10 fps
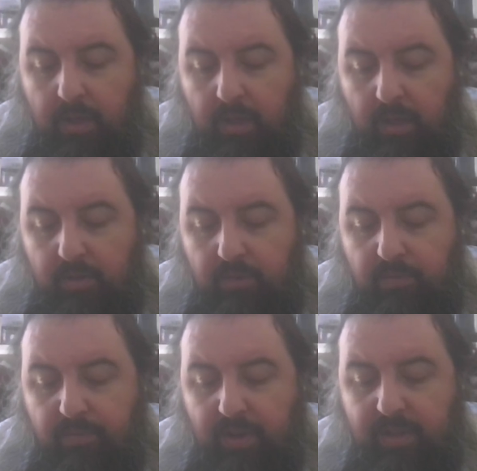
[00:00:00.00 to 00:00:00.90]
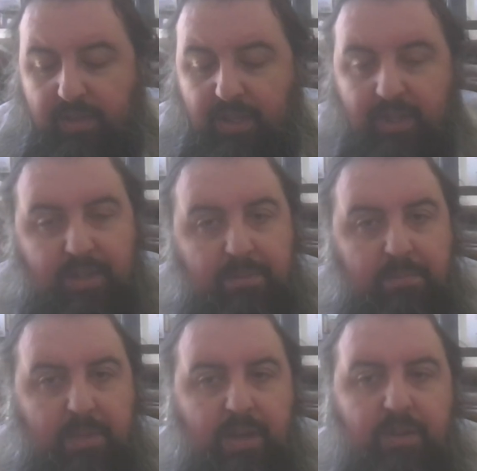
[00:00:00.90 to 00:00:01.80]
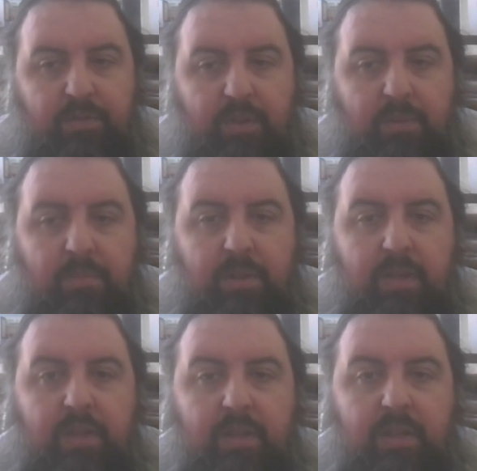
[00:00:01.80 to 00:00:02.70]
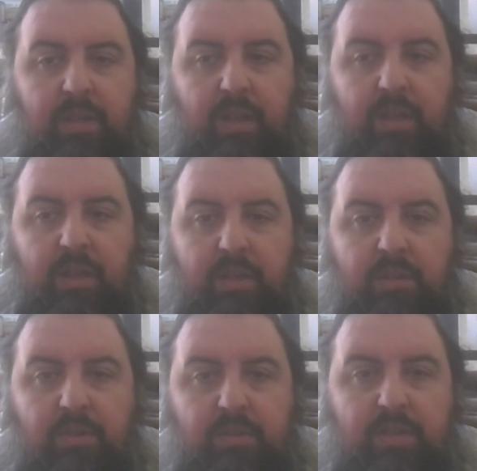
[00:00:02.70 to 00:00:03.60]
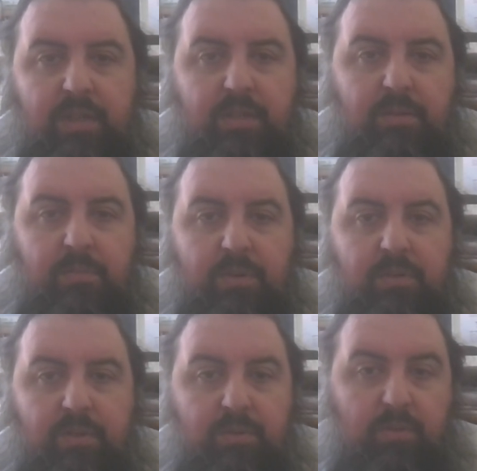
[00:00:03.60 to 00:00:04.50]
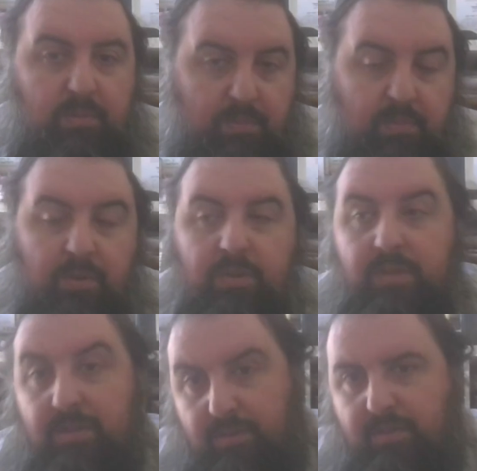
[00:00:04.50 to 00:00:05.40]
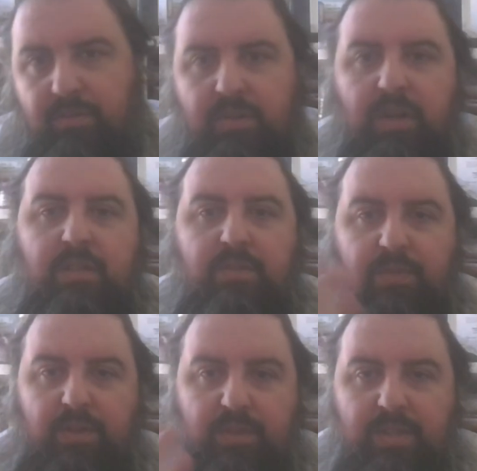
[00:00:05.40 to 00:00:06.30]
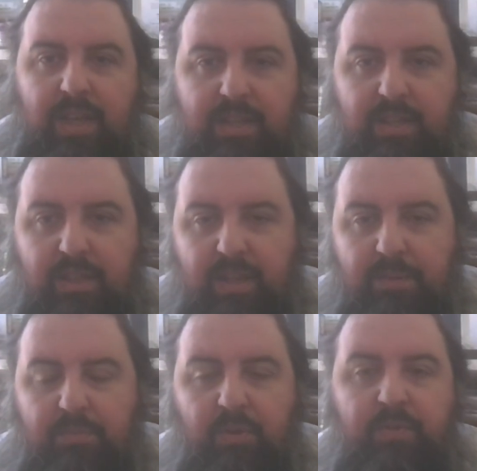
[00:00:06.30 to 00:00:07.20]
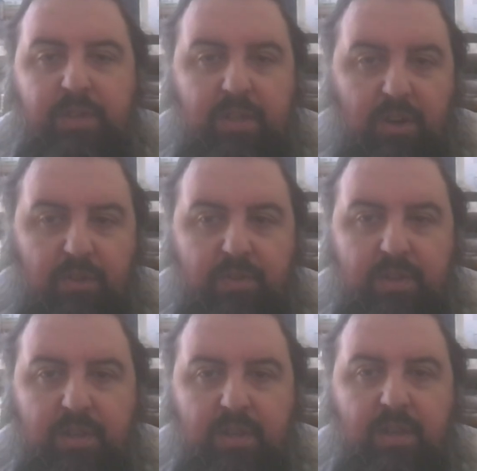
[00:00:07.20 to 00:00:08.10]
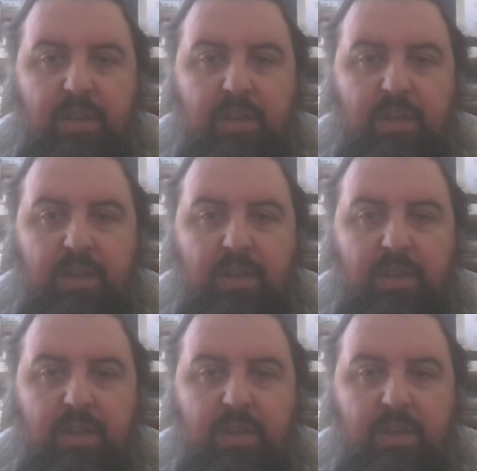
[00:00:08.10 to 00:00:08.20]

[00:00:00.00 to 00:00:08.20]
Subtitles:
You find that many of them, God says to Moses, or Moses transfers that prophecy over to